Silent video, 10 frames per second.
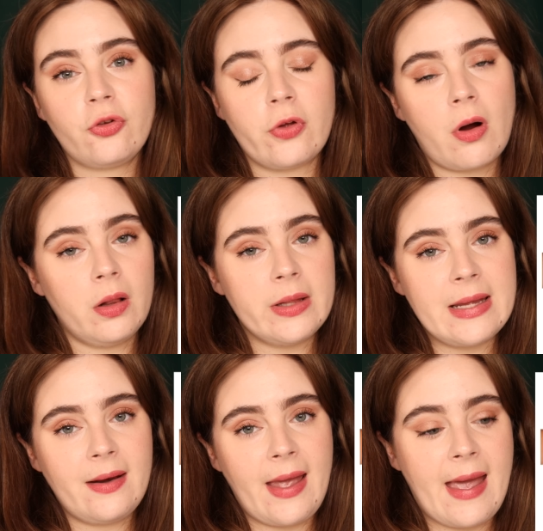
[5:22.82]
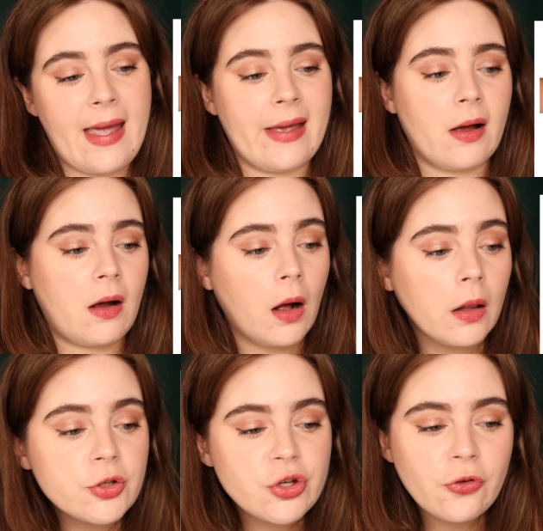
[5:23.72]
so they're calling it a
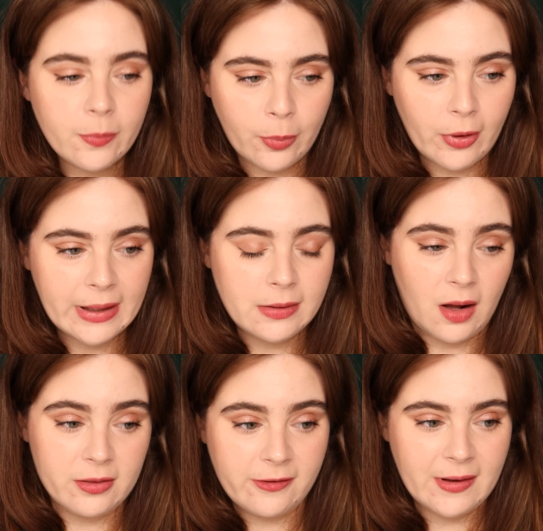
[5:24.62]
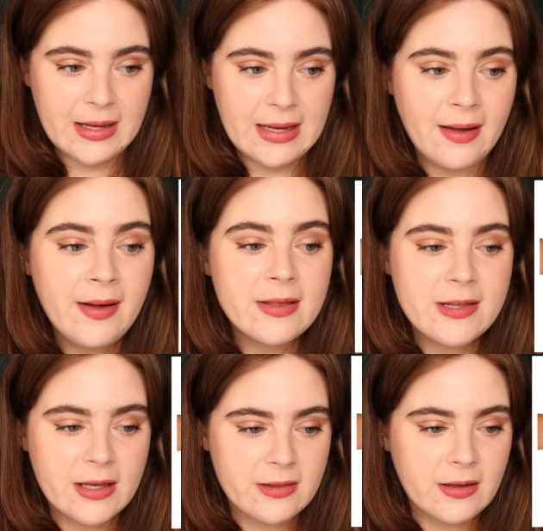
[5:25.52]
collagen supporting non-sticky
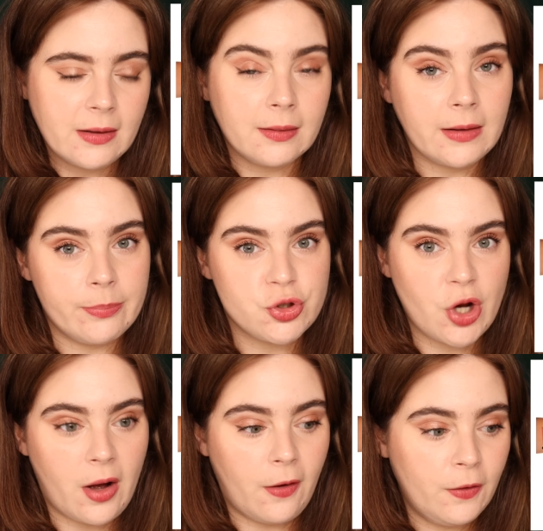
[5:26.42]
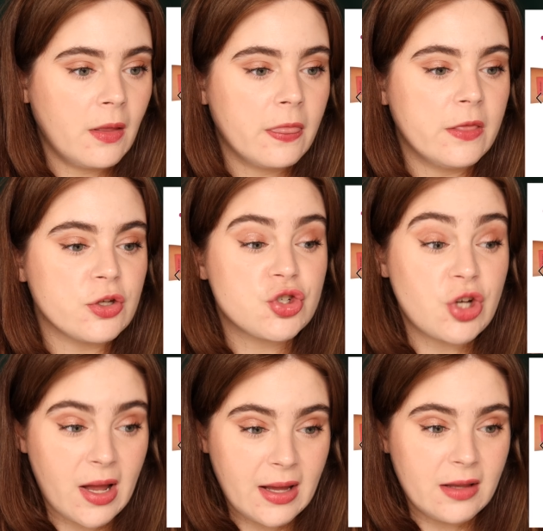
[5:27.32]
tinted lip gel. The
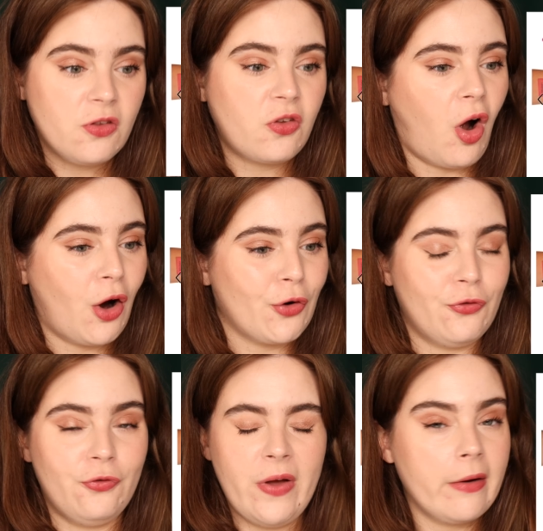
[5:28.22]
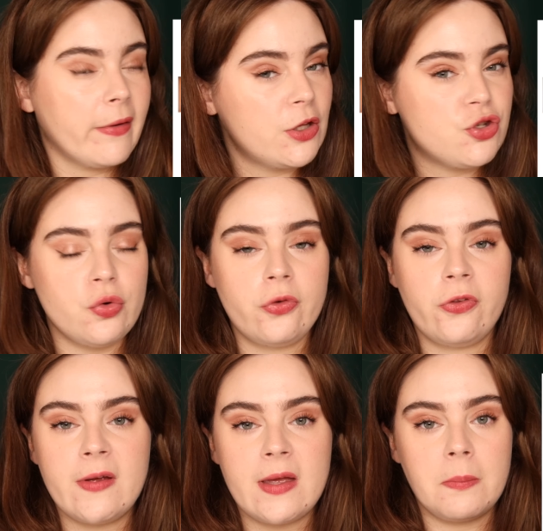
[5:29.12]
shades are very
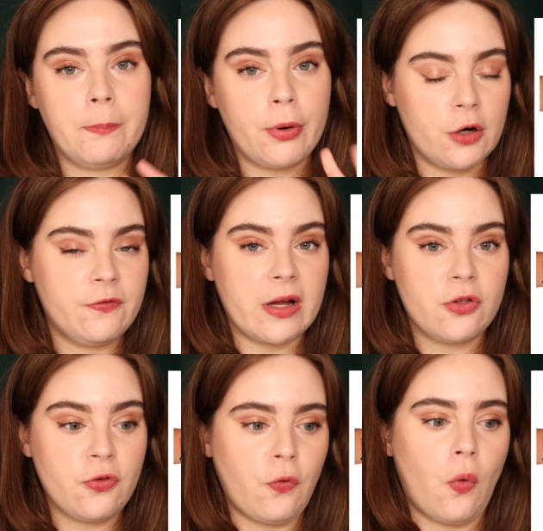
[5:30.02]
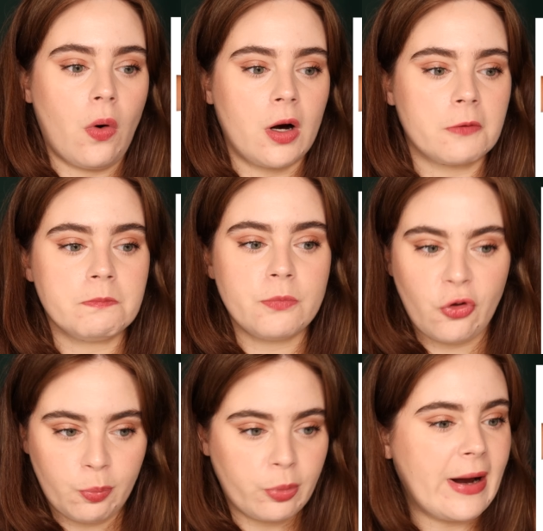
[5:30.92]
juicy, perfect for
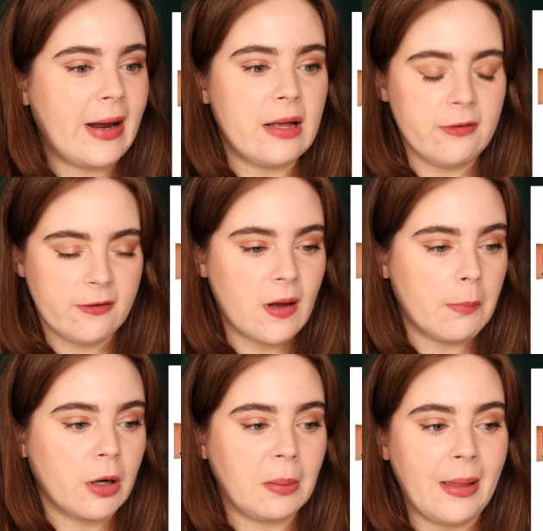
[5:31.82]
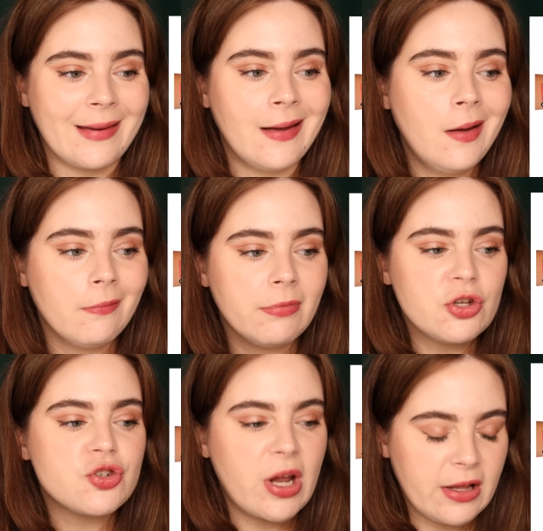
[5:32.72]
spring and summer. Like
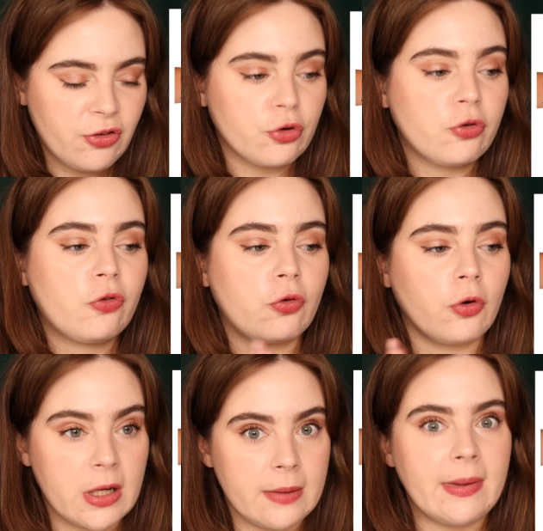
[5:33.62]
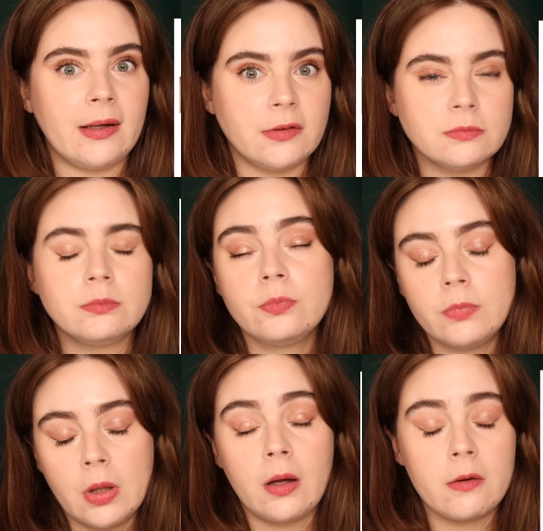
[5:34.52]
these shades are screaming
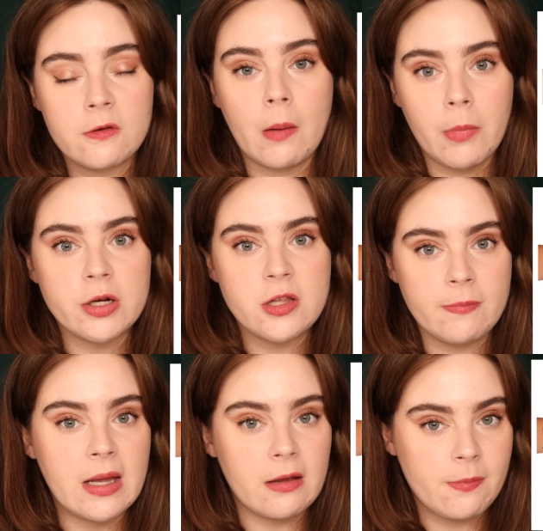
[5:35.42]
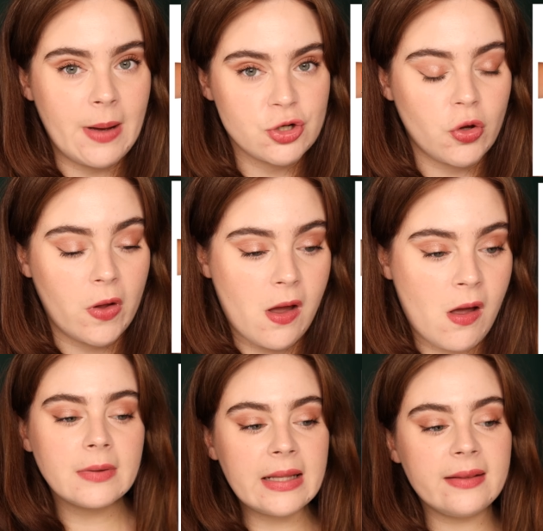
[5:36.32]
uh, summer to me, especially.
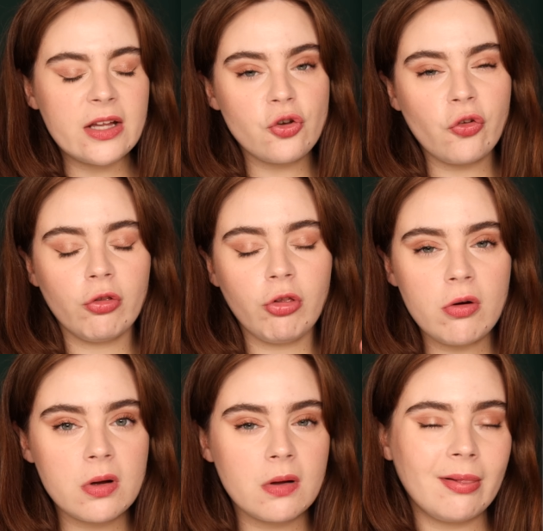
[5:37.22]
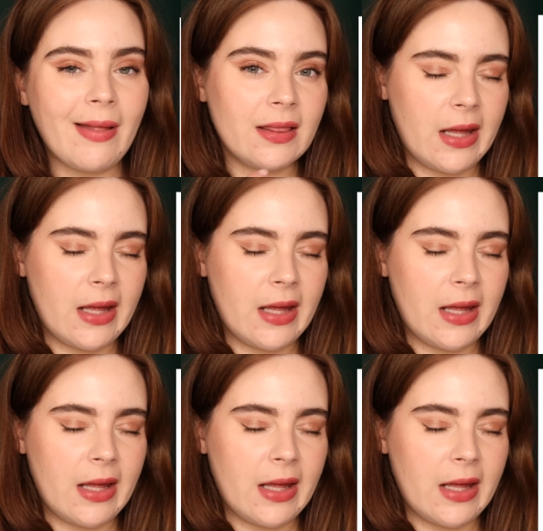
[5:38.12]
And they just look like